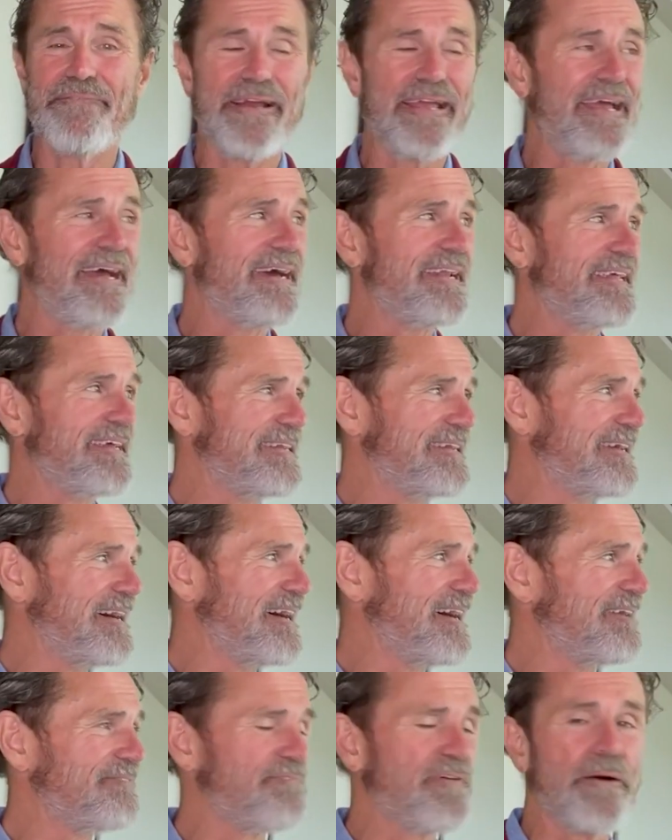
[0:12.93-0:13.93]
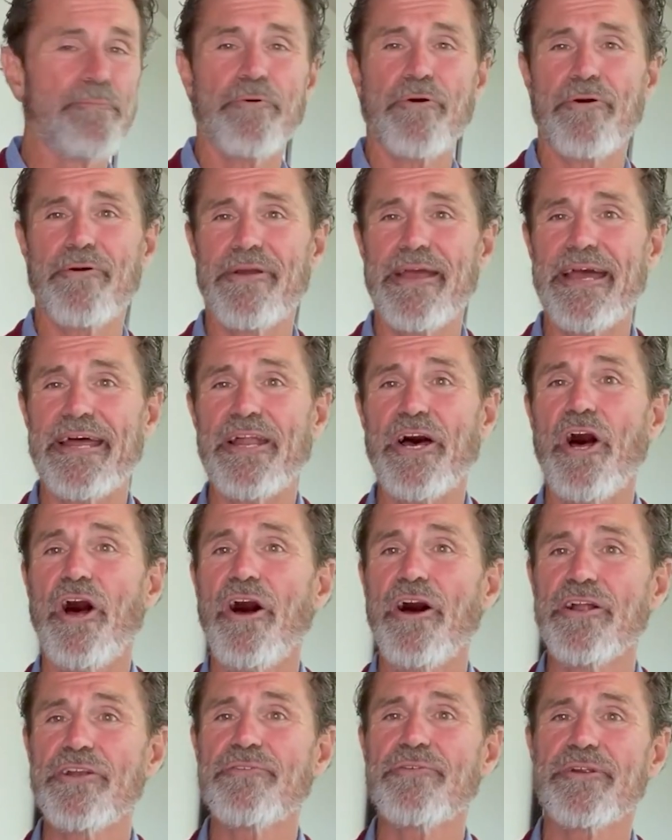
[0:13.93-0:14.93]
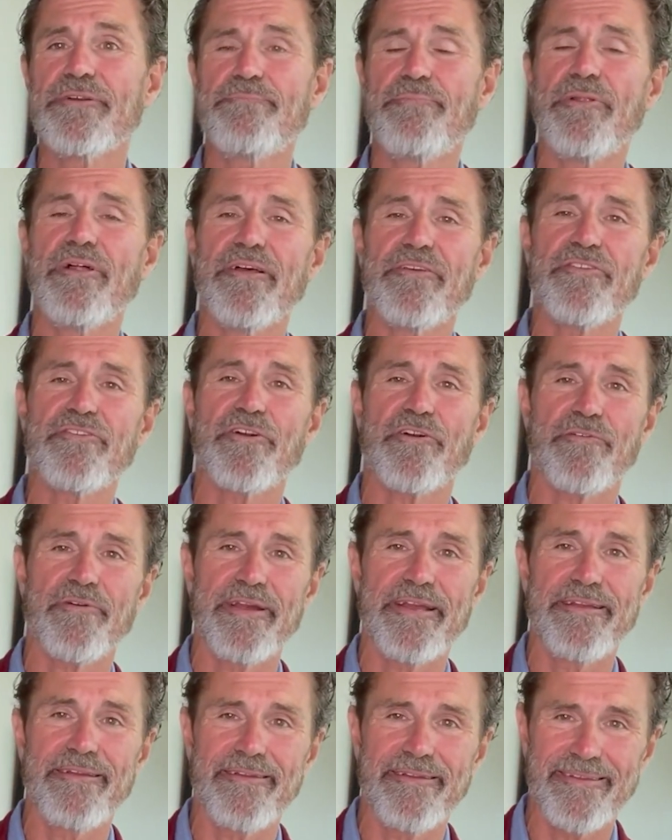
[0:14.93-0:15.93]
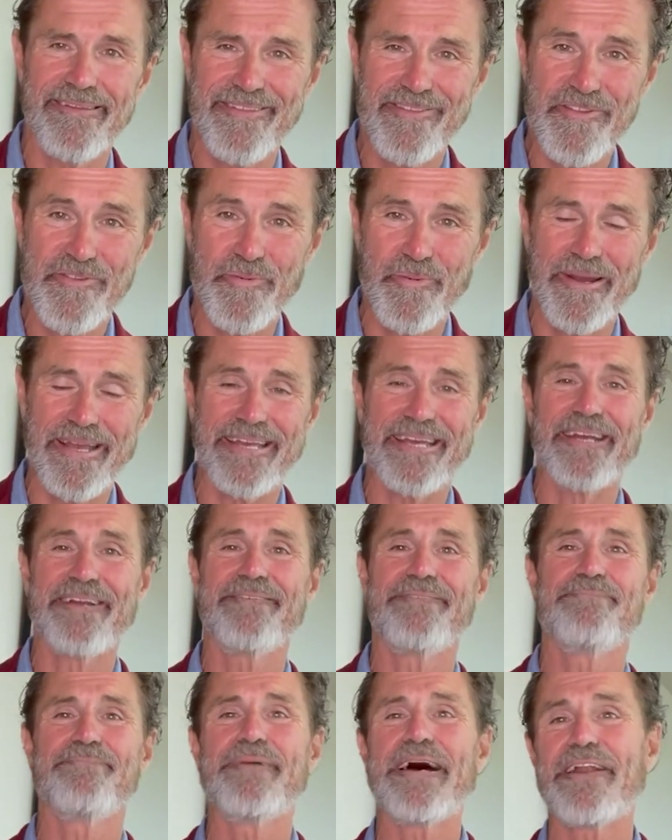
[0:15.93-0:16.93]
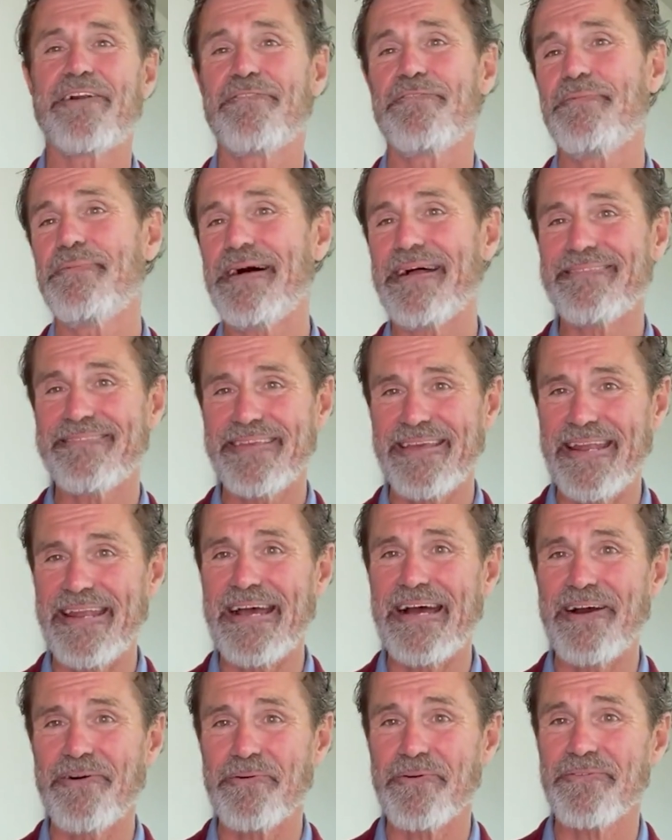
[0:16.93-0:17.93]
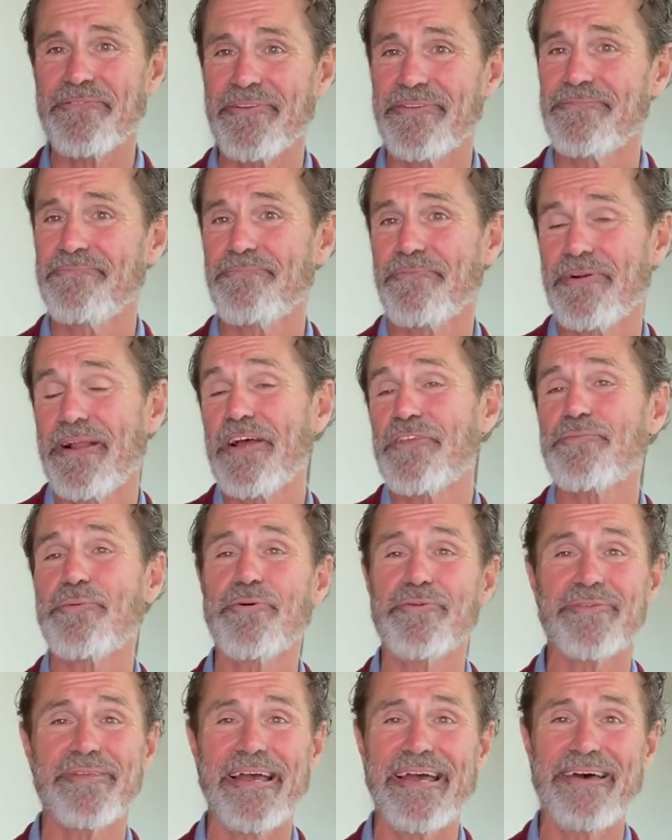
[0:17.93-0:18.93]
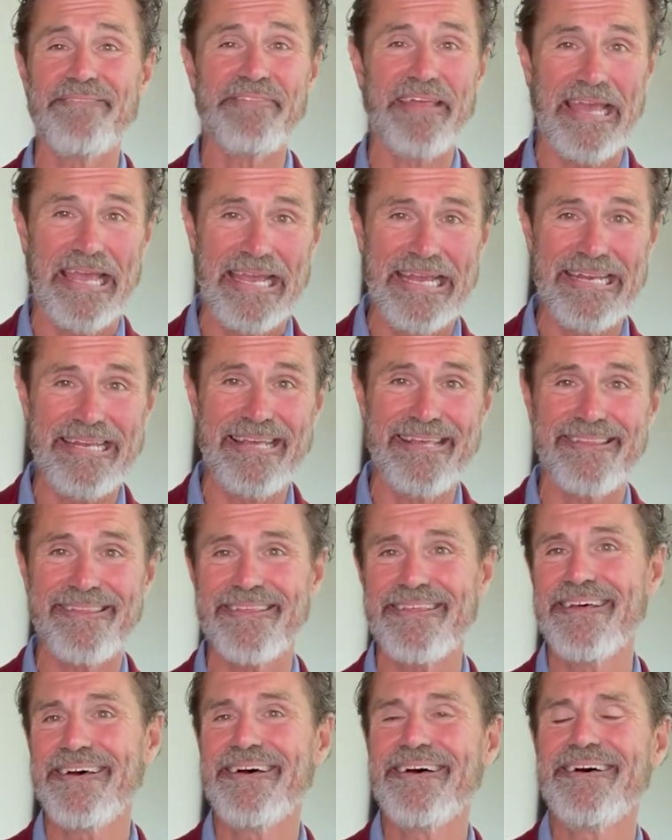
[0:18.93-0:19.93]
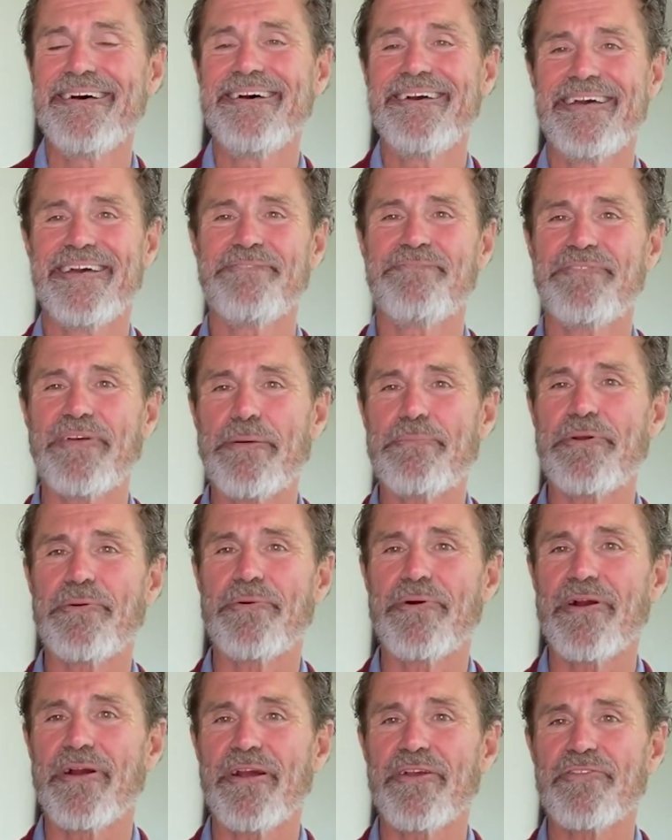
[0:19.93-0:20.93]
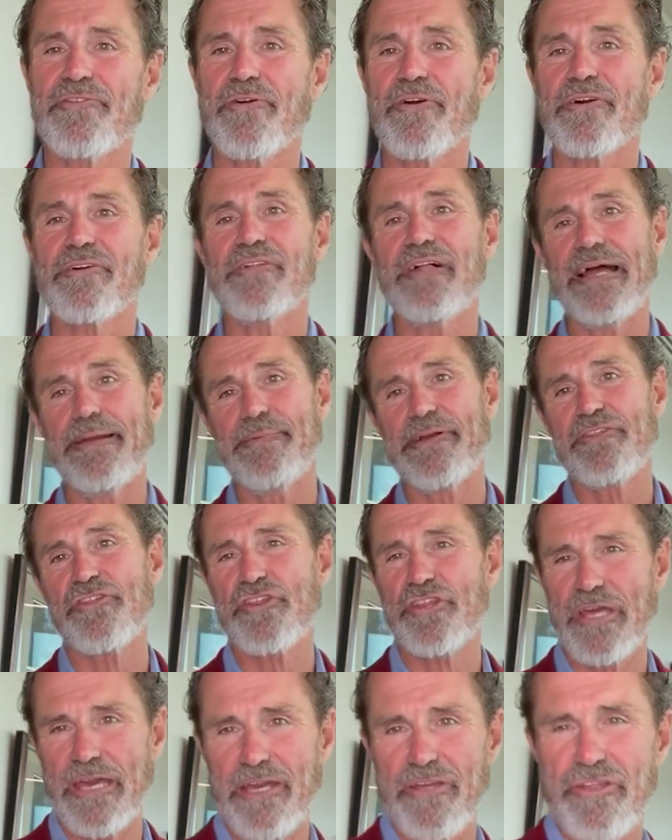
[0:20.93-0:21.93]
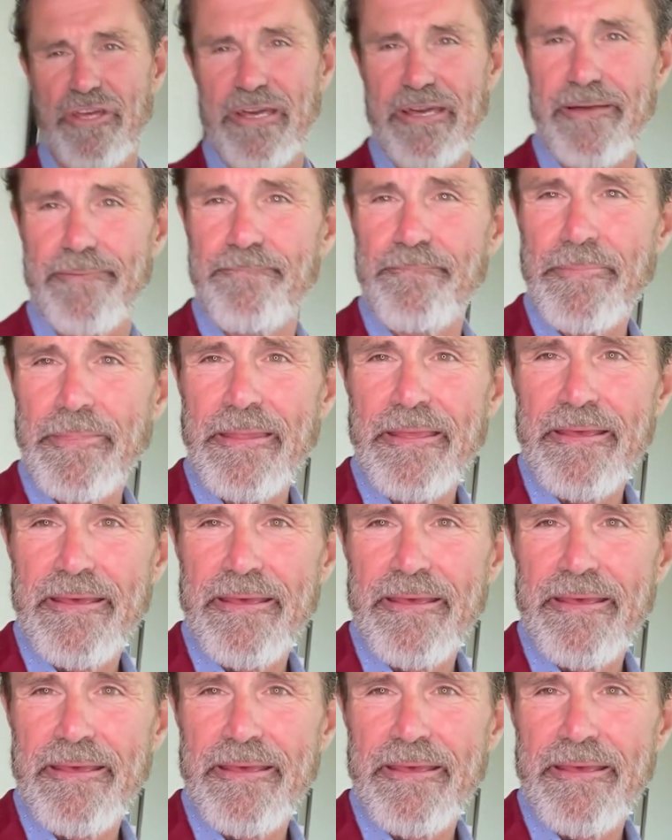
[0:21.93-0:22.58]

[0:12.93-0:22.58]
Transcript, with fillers: We had in uh, February, we had a 100 plus degree swing in a matter of about 10 hours. And we're not supposed to have the 80s in February. So our climate's changing.